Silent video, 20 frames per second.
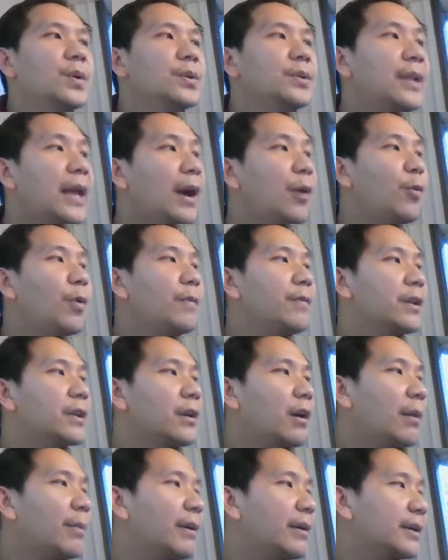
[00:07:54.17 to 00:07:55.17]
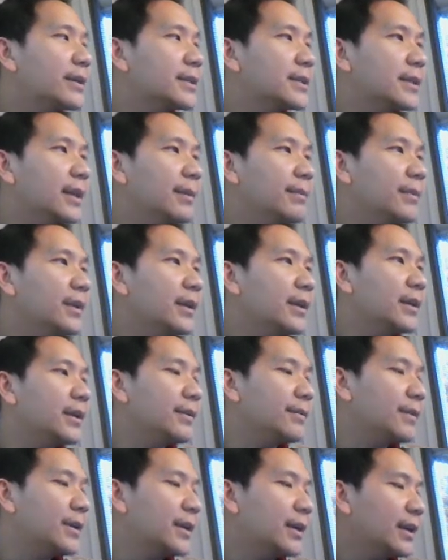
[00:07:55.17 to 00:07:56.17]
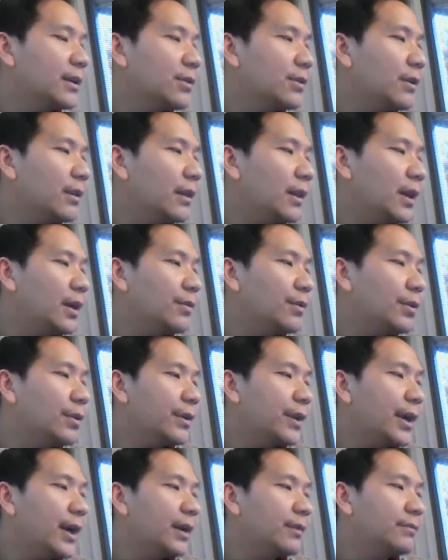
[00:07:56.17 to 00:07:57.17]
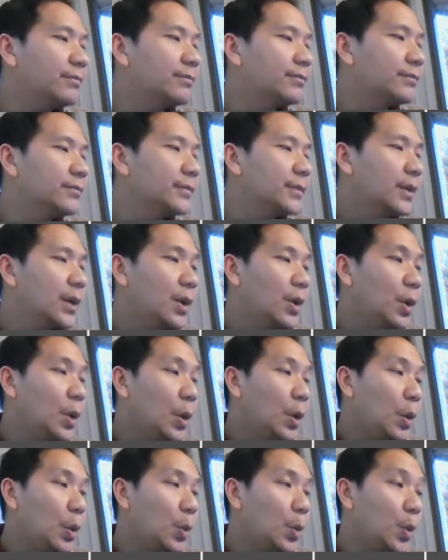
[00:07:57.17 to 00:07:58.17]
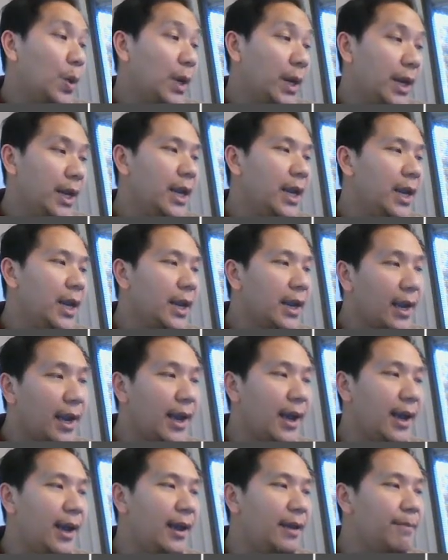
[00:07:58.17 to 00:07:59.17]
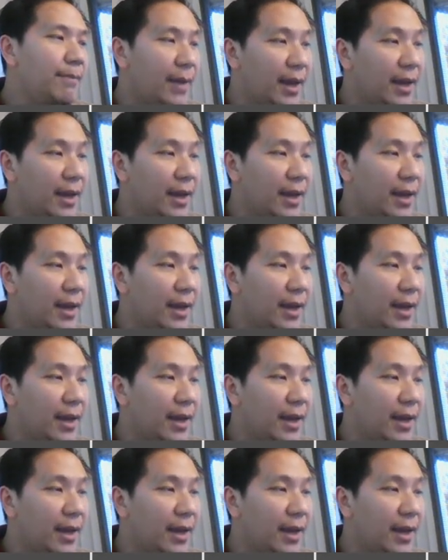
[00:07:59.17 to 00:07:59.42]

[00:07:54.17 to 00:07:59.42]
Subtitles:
Now, when we talk about assembly, we get to a level that we can